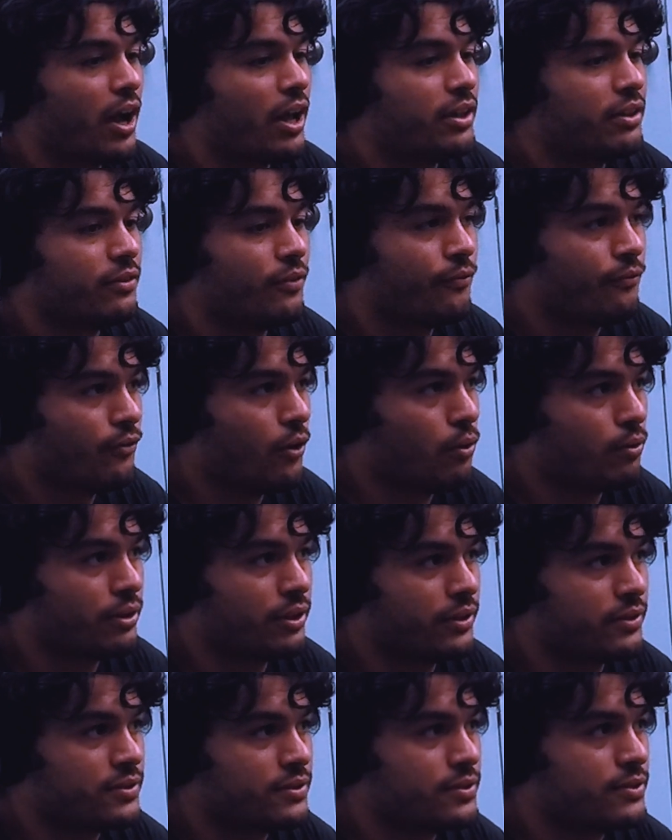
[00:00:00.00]
the
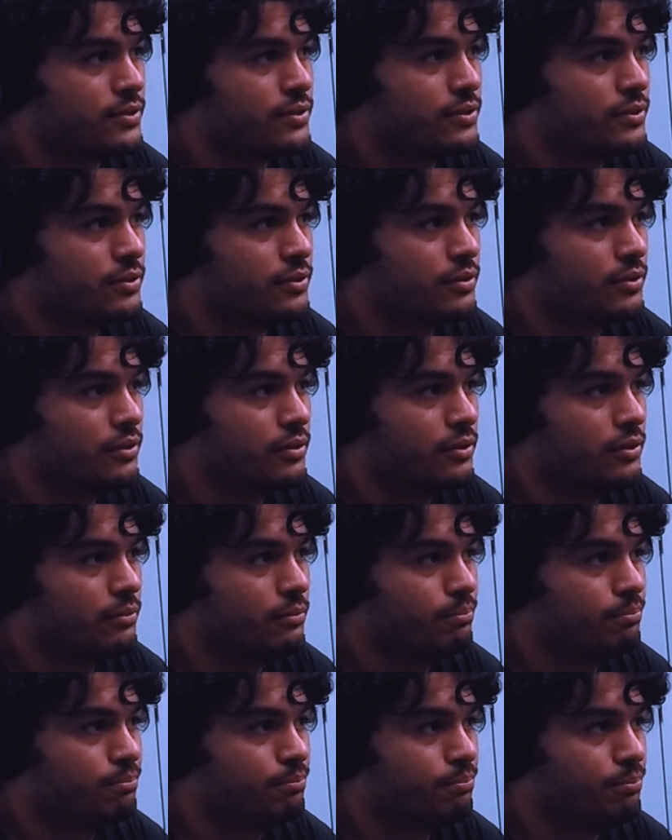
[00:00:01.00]
focus
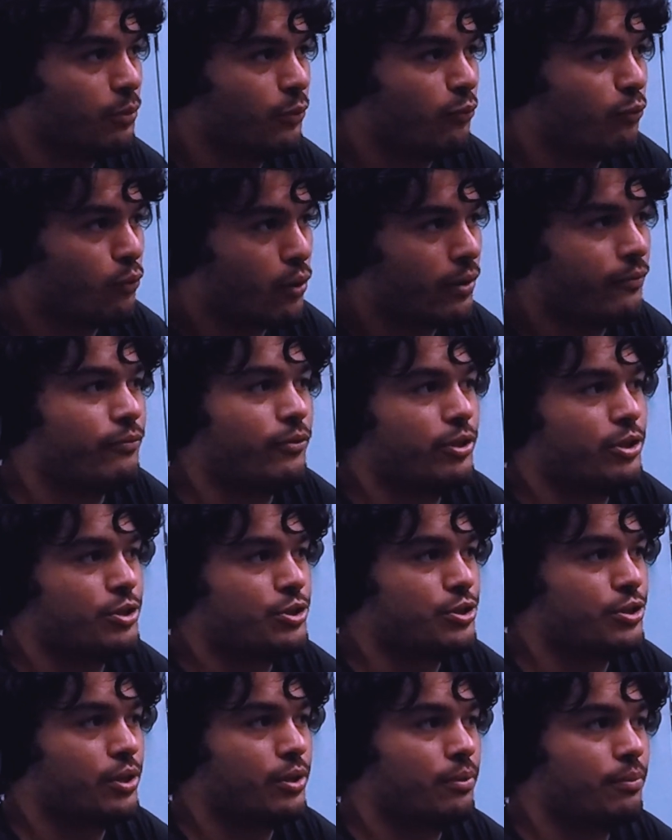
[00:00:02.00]
before I
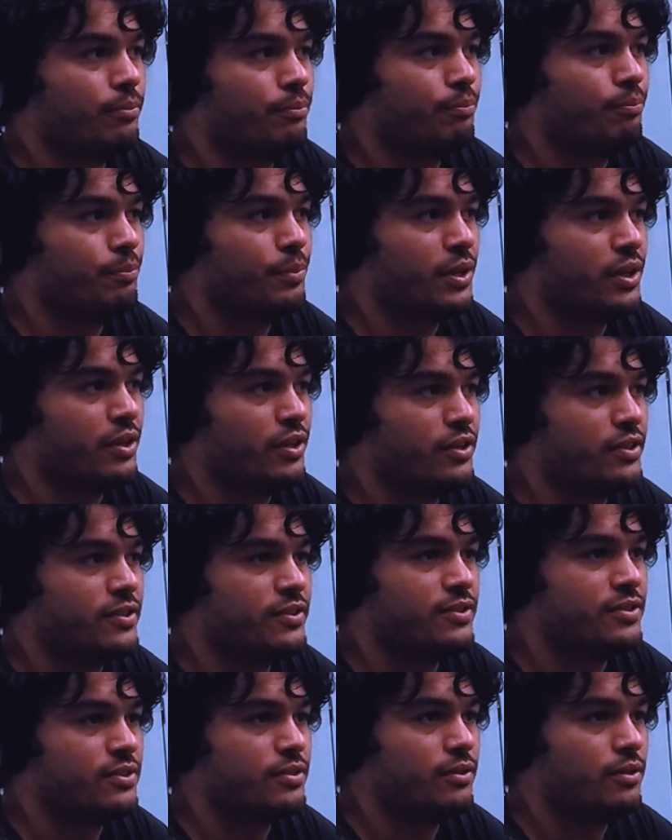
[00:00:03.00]
finish it,
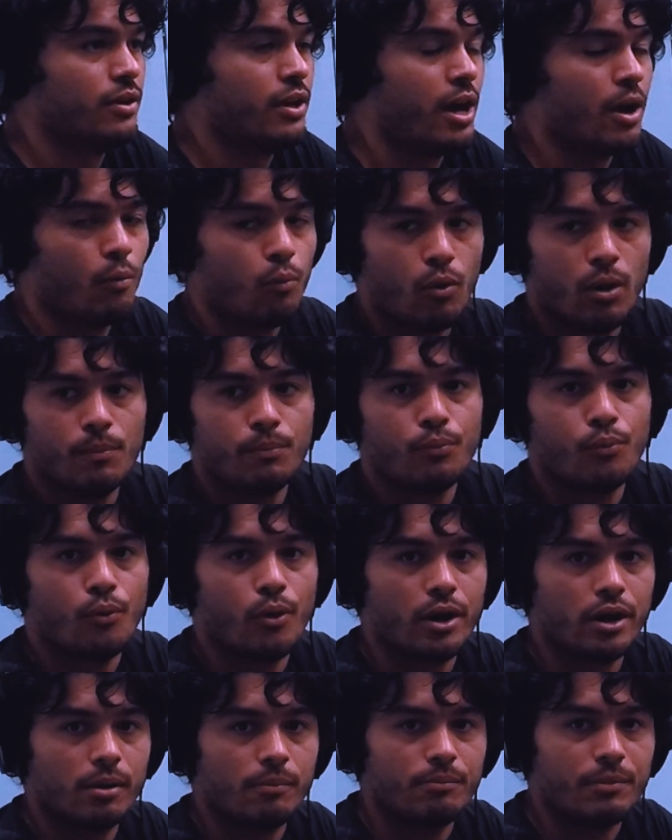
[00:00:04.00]
because at one
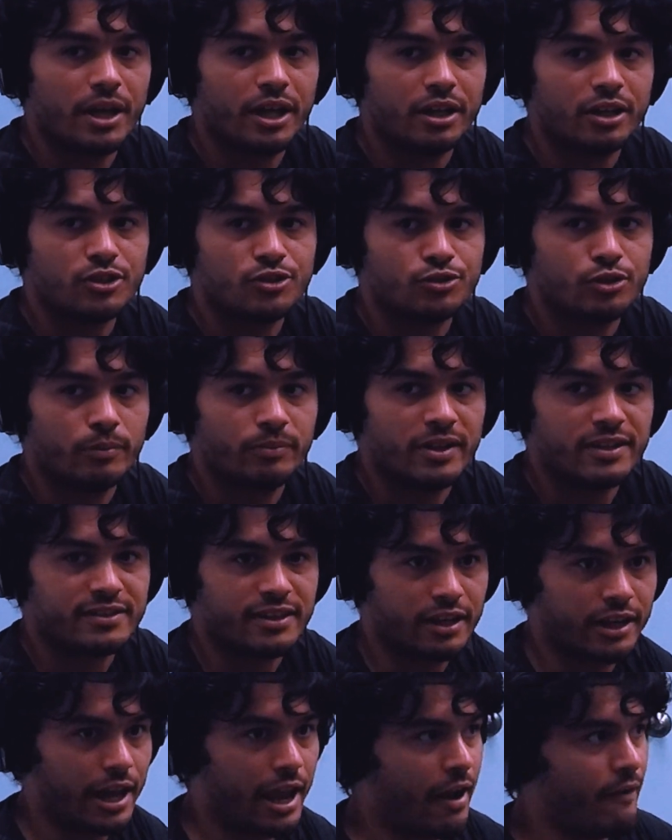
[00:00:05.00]
point I'm making a script that's
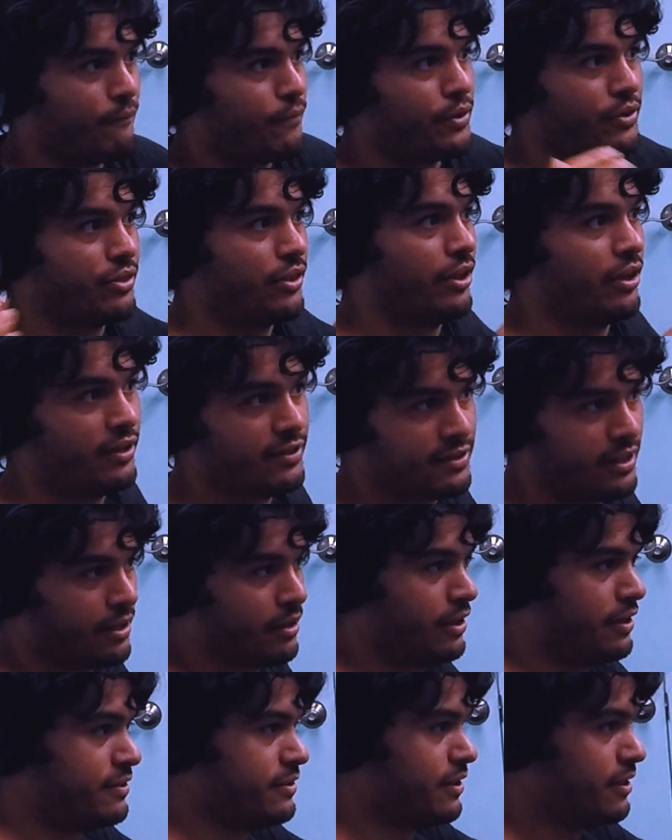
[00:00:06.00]
like everything. It's like
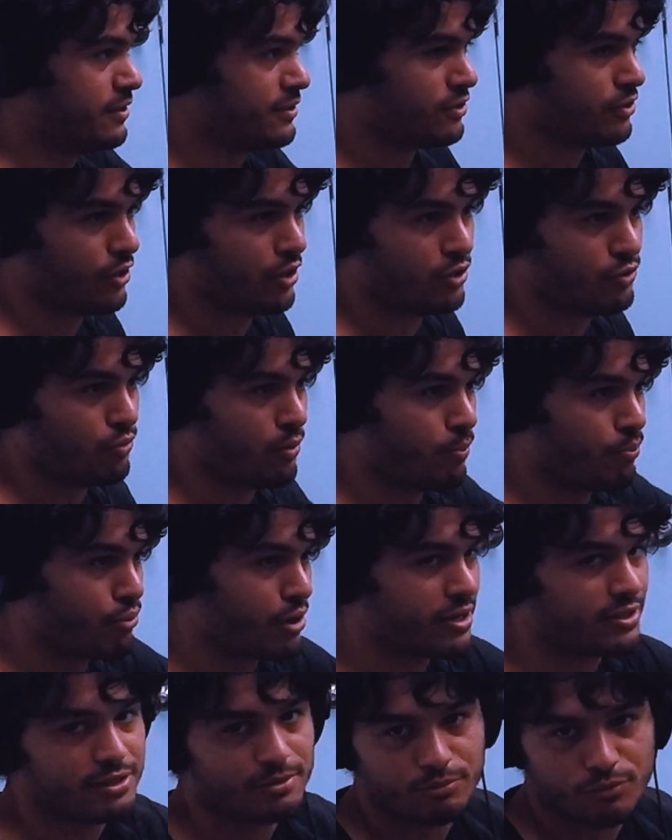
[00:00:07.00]
it's turning into a
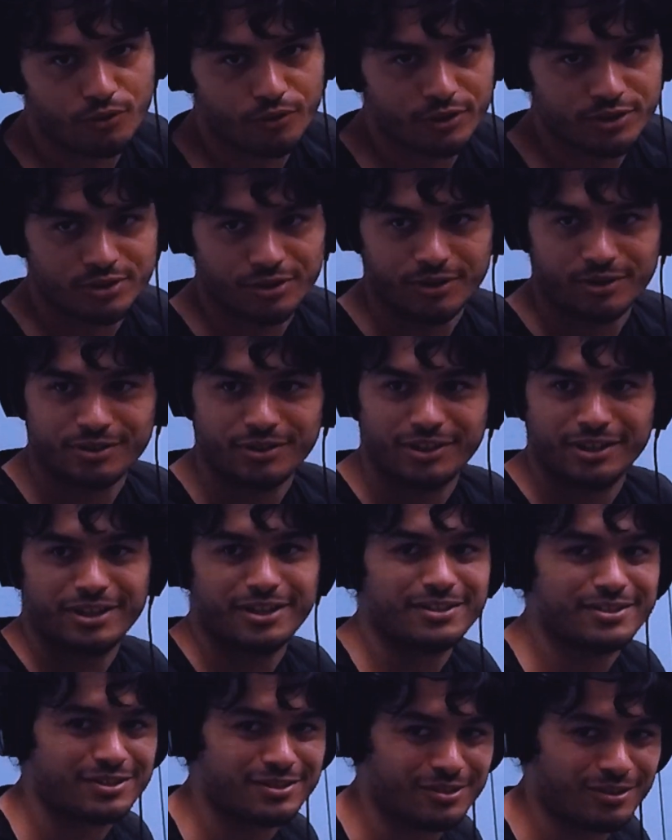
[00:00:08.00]
president movie. It's turning into
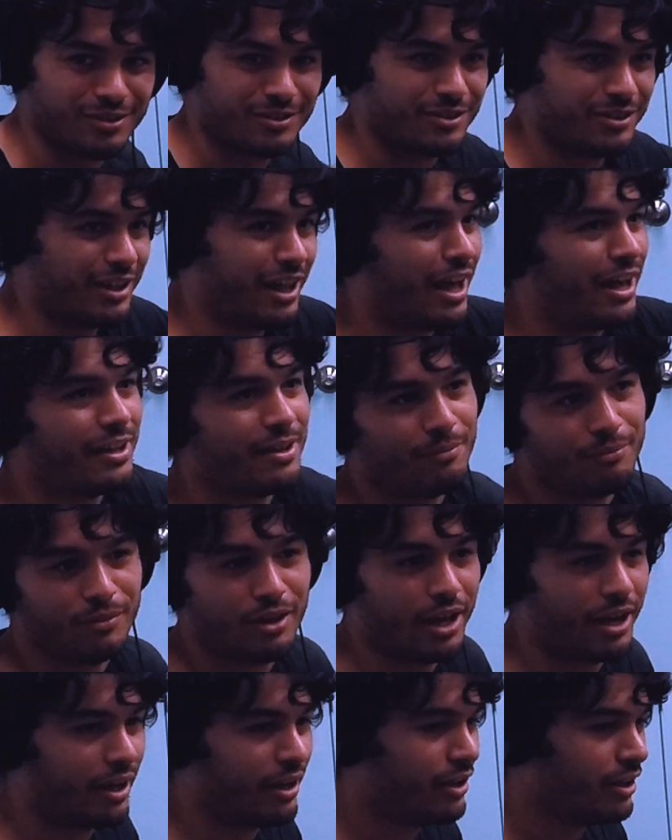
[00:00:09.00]
this. It's turning into that. I'm
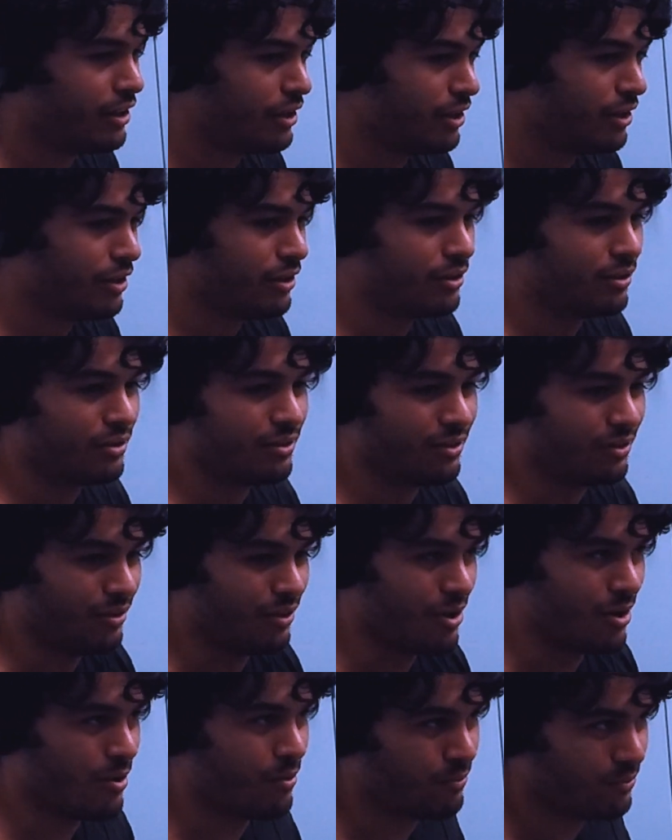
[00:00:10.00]
like,
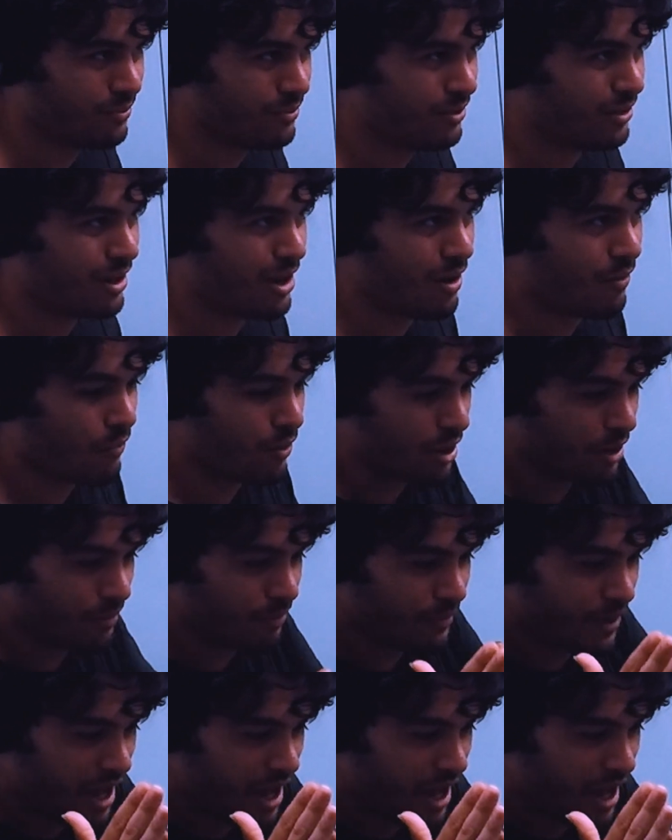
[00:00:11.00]
no, I want to